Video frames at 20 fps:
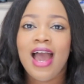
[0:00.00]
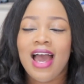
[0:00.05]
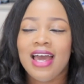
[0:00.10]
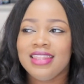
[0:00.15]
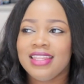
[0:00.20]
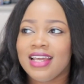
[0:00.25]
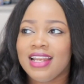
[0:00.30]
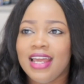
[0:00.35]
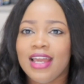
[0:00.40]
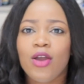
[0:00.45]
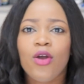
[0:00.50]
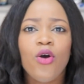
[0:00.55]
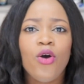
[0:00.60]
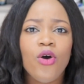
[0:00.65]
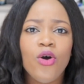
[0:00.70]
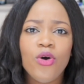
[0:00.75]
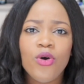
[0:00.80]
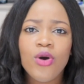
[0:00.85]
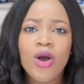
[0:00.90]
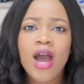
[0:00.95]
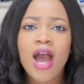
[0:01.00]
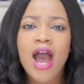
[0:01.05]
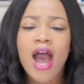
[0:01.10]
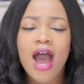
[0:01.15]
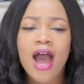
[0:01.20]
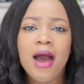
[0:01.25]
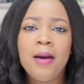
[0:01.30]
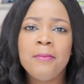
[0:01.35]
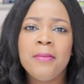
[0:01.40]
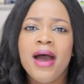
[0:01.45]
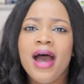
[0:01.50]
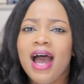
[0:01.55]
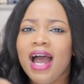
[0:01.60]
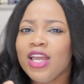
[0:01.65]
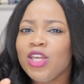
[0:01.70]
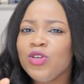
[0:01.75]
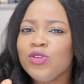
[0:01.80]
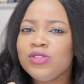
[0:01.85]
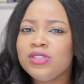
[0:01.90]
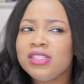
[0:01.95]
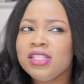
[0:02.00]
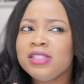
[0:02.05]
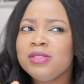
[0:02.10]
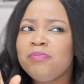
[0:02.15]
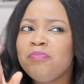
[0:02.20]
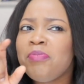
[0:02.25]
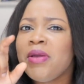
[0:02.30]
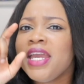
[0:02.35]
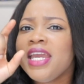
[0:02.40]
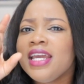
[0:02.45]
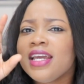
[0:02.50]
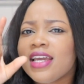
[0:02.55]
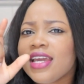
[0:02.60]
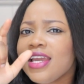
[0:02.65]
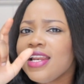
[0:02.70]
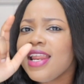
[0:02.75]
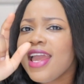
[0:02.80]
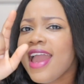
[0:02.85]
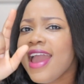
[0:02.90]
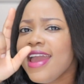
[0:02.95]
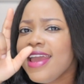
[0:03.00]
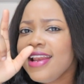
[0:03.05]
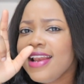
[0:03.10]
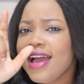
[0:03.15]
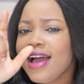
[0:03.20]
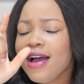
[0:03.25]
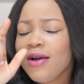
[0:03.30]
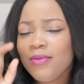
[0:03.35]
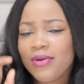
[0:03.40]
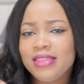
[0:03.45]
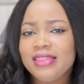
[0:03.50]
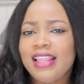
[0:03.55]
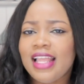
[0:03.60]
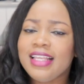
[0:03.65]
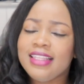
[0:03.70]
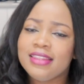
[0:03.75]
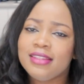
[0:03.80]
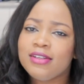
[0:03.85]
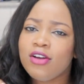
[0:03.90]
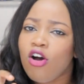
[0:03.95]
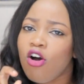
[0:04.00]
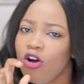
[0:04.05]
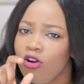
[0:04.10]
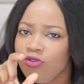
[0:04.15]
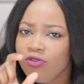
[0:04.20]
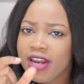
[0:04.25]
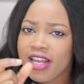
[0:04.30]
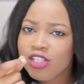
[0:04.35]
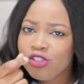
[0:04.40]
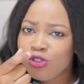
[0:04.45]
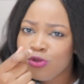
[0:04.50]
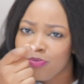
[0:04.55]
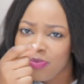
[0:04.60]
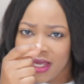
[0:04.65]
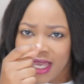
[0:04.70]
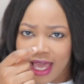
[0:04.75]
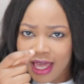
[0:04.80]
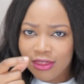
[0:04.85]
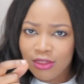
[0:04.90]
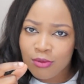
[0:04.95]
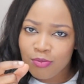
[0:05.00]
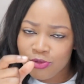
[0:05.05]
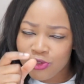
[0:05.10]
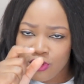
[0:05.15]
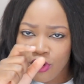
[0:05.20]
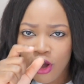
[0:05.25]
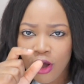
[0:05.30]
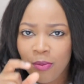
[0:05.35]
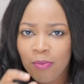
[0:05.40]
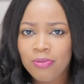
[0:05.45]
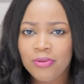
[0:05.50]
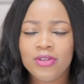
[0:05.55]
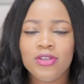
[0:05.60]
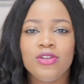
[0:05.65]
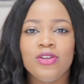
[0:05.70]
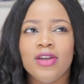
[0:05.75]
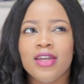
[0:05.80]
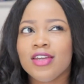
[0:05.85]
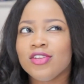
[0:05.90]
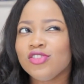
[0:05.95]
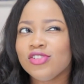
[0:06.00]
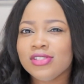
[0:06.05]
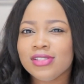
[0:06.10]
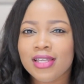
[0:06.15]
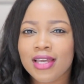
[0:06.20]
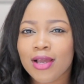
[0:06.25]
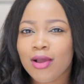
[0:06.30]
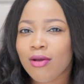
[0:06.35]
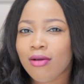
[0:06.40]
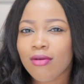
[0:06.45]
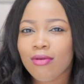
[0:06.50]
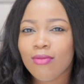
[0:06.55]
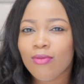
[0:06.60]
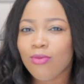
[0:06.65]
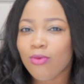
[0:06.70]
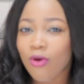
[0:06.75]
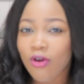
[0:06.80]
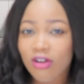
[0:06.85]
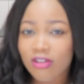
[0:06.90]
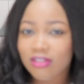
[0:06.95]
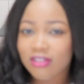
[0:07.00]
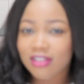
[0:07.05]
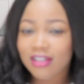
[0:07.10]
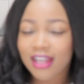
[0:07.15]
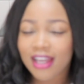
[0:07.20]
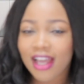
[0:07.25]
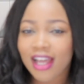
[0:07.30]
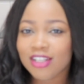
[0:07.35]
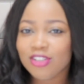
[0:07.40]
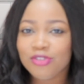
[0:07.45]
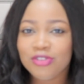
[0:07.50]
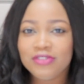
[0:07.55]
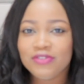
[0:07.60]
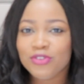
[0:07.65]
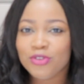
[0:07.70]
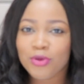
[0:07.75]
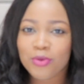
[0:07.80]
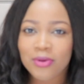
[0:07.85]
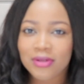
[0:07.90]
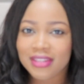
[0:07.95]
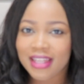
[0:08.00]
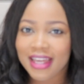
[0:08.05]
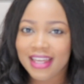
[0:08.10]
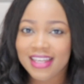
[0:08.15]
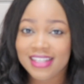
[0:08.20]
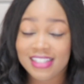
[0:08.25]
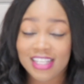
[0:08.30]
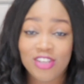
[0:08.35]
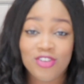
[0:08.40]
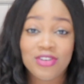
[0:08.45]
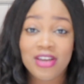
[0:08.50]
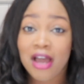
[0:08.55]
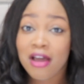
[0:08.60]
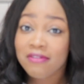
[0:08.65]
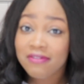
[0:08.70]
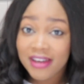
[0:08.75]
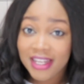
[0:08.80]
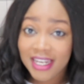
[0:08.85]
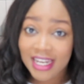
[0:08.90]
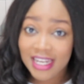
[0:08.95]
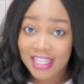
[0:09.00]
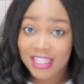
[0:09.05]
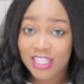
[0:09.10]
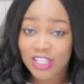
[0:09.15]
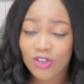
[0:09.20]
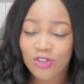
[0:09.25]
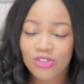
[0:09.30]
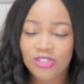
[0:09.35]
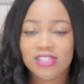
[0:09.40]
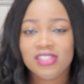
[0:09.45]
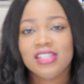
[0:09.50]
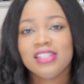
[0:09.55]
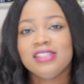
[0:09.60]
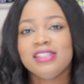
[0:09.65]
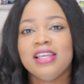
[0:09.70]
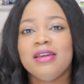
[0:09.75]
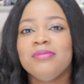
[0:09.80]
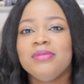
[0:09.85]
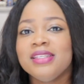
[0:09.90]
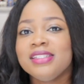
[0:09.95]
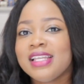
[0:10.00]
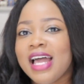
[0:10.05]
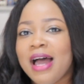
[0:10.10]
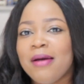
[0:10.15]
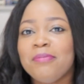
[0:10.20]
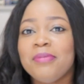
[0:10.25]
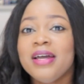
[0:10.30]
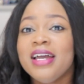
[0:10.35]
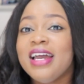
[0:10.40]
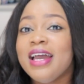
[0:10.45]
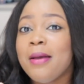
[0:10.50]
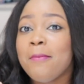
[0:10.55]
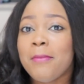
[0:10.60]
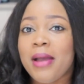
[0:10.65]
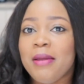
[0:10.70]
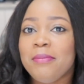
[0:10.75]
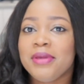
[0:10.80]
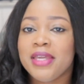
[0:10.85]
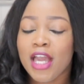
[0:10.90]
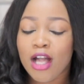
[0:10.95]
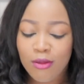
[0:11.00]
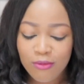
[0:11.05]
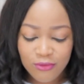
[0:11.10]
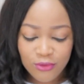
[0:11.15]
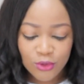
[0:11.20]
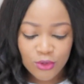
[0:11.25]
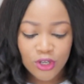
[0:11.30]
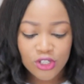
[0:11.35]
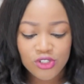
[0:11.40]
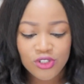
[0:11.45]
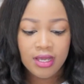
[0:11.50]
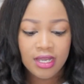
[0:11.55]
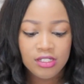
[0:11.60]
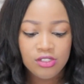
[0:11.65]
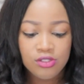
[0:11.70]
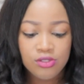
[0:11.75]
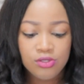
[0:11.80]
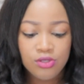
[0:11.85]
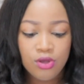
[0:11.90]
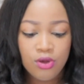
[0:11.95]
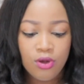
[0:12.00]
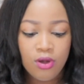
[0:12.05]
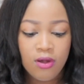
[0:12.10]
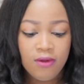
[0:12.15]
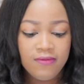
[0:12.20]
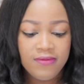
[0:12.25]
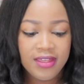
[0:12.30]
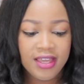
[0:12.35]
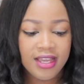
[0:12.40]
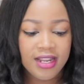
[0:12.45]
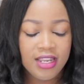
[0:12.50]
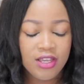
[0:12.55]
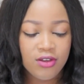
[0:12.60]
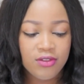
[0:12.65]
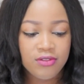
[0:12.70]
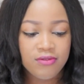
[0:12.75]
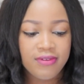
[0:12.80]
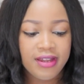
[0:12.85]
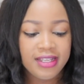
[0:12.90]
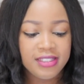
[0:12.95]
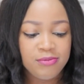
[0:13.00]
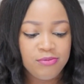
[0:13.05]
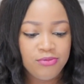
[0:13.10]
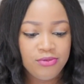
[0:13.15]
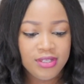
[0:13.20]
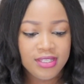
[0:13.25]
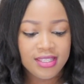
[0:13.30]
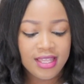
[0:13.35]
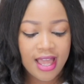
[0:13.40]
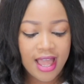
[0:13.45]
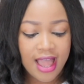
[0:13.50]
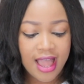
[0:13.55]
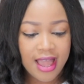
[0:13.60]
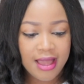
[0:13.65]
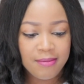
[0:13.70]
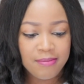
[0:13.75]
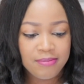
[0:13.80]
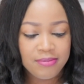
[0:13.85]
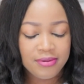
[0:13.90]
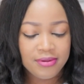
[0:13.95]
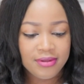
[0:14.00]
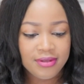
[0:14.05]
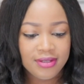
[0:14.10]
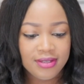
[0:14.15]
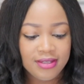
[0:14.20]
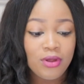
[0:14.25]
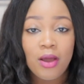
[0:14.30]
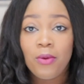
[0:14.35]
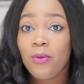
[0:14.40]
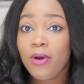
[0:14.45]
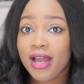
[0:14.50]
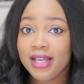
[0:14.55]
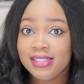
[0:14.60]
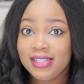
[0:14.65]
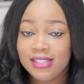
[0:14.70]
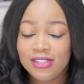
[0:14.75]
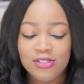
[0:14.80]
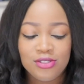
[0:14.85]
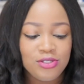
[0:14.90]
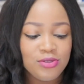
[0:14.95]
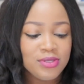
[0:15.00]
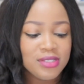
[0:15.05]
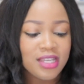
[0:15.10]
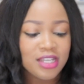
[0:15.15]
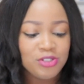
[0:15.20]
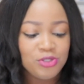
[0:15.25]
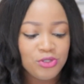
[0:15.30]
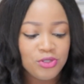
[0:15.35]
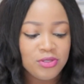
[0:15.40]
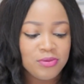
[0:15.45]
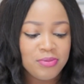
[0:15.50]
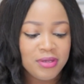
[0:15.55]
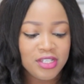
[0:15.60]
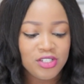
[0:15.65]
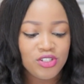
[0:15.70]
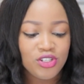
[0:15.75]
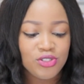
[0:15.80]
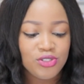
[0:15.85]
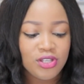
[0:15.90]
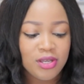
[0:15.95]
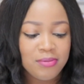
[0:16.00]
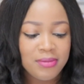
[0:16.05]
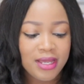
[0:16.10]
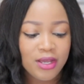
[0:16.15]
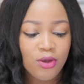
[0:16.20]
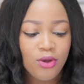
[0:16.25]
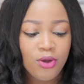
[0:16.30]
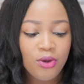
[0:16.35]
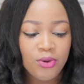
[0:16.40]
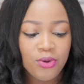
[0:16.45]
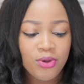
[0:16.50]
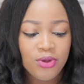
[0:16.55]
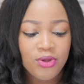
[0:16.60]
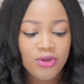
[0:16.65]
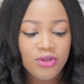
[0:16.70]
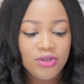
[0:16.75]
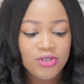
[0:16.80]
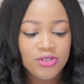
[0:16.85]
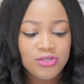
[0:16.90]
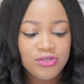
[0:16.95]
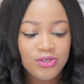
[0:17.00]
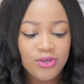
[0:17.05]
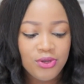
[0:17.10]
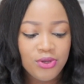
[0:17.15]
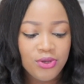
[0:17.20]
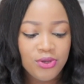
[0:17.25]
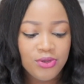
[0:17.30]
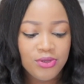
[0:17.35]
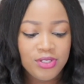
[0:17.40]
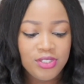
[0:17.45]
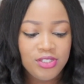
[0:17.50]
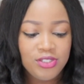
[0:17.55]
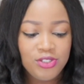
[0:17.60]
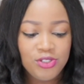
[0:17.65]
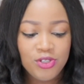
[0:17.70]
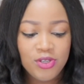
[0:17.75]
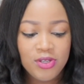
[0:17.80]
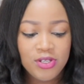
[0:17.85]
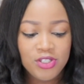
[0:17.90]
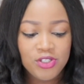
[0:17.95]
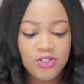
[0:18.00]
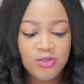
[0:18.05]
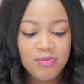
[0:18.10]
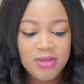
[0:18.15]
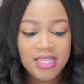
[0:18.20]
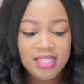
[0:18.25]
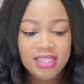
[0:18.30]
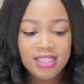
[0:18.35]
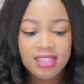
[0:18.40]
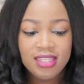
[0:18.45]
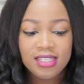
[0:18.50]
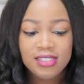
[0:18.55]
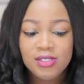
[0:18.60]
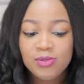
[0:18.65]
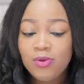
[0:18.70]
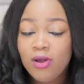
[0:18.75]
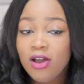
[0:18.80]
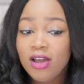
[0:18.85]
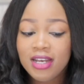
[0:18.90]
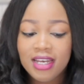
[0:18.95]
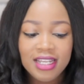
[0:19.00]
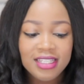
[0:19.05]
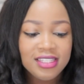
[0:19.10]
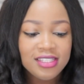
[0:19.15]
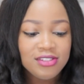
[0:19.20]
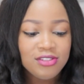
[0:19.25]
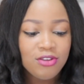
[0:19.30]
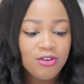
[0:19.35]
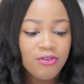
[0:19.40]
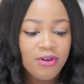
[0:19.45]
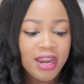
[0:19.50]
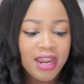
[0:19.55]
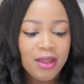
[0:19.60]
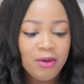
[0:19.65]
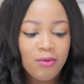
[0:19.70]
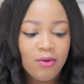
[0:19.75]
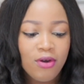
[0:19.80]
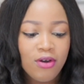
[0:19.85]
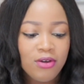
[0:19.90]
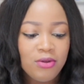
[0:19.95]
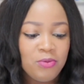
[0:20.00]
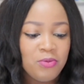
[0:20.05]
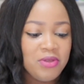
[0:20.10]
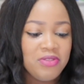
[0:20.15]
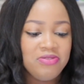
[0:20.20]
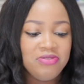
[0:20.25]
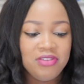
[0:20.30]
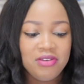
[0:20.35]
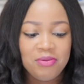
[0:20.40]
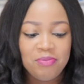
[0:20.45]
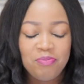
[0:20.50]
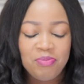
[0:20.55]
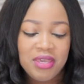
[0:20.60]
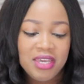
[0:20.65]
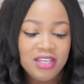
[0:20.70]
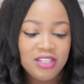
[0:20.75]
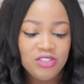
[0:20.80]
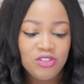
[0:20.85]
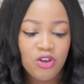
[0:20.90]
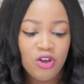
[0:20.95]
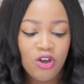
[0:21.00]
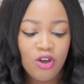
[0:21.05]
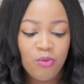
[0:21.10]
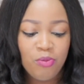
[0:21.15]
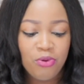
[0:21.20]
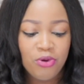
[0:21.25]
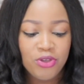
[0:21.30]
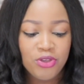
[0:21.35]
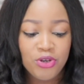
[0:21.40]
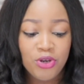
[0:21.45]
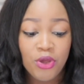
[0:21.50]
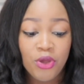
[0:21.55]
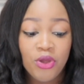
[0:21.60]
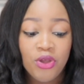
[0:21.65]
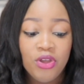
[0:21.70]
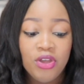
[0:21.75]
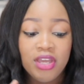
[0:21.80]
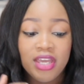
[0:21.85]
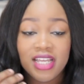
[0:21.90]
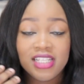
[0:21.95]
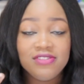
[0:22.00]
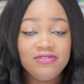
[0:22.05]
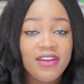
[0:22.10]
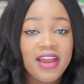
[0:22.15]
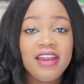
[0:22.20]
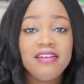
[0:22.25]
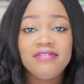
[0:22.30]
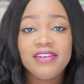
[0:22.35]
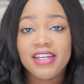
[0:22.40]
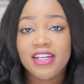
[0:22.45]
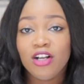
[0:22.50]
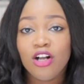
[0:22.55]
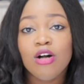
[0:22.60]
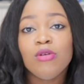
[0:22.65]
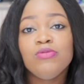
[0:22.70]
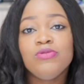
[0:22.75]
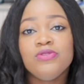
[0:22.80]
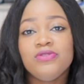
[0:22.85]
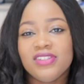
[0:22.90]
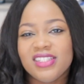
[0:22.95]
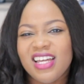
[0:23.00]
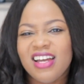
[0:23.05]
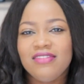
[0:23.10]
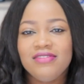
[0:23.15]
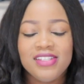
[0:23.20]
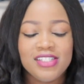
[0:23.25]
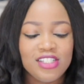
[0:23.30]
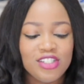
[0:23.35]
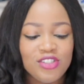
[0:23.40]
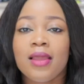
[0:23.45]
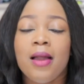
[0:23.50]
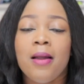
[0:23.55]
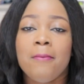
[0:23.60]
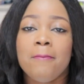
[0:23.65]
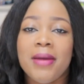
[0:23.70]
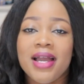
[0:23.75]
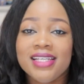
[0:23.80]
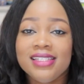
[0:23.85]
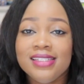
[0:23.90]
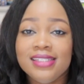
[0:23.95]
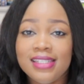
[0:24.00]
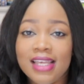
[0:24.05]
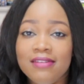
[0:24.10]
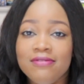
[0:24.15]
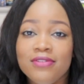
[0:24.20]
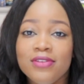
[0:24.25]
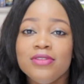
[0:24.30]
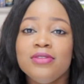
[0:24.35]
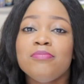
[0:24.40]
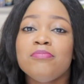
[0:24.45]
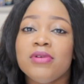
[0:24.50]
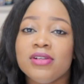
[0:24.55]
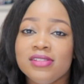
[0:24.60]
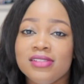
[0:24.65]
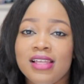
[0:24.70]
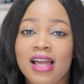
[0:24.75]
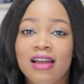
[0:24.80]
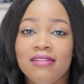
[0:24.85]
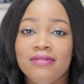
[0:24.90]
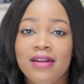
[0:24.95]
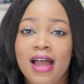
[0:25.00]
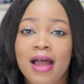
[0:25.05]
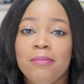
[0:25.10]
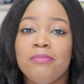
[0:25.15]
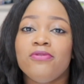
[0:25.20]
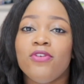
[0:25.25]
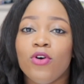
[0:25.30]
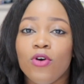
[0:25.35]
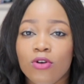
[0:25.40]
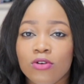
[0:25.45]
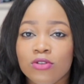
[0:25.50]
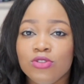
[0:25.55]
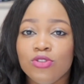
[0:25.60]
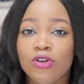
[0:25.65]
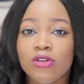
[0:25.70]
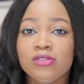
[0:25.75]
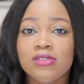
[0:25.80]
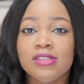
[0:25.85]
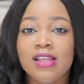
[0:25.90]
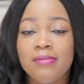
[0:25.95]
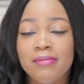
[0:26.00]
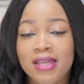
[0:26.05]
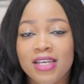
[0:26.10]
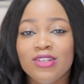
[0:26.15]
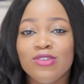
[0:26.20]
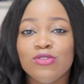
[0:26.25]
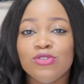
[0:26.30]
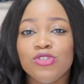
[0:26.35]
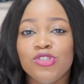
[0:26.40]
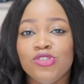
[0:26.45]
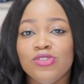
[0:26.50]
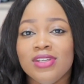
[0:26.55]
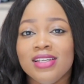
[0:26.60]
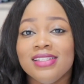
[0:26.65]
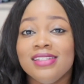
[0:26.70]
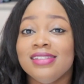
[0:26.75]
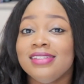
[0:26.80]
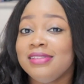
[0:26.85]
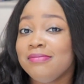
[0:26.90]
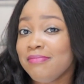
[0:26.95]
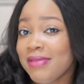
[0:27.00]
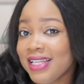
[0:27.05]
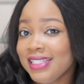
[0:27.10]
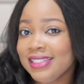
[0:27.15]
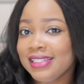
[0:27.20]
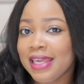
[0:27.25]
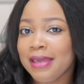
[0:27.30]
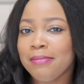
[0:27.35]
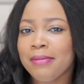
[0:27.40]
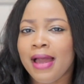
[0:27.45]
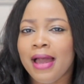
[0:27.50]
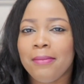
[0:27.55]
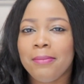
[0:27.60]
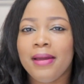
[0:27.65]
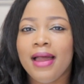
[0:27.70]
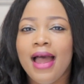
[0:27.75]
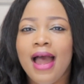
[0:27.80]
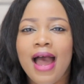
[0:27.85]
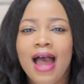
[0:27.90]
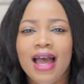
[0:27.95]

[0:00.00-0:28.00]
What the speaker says: and they're like, oh, I use this pink inhaler with like the orange bit at the top, you know, and you're just like, what? Like, I don't even know what that is, and you can't find anything on the system. This app might be helpful because you can just go on there, click on the Right Breathe app, and what I tend to do is I show the patient, I'm like, oh, so did you mean this one, like this gray one with the pink top, or you know, it's very, very helpful for that reason. My seventh must-have app for all doctors and medical students is the Medscape app.